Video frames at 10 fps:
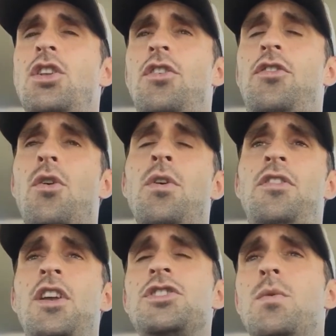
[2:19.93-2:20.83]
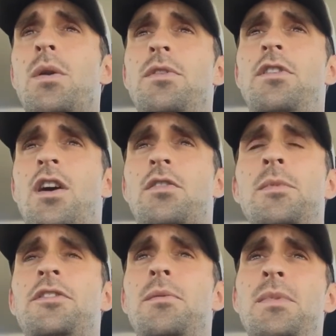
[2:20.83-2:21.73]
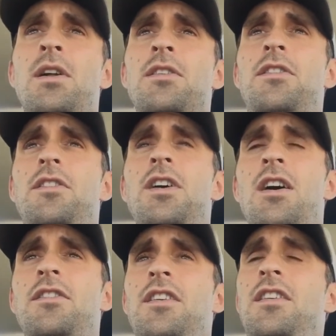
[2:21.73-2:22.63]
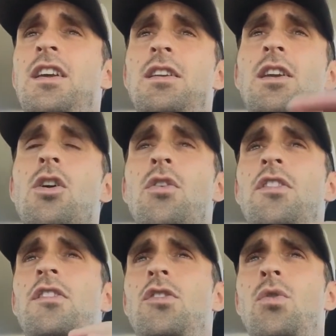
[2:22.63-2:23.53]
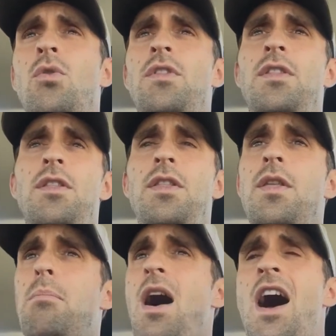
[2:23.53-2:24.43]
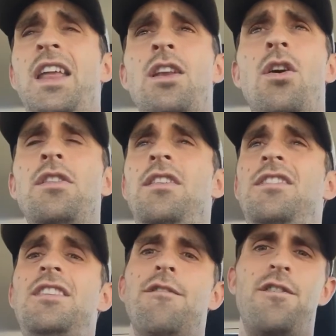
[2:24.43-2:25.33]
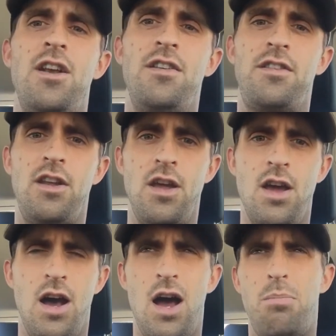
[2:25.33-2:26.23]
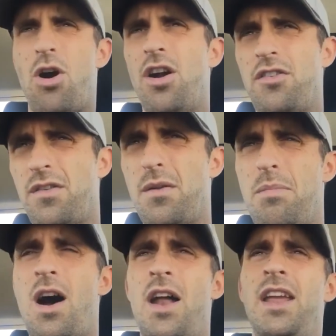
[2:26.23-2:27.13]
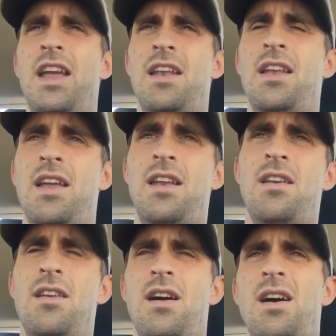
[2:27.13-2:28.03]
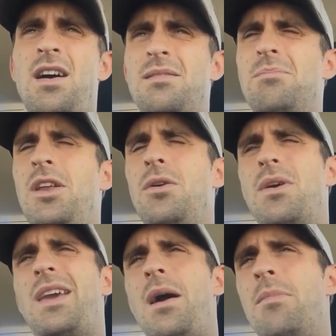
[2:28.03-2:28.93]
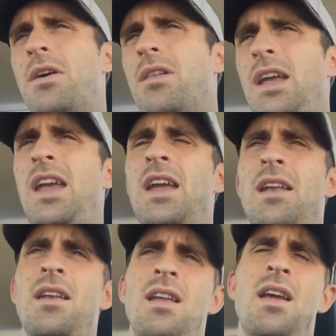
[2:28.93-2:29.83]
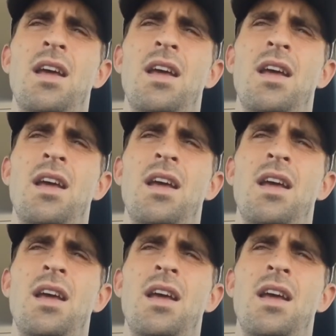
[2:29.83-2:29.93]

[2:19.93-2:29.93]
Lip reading: So essentially what Dr. Milton Mills does is he goes into the body and all these different parts of the body and chemically and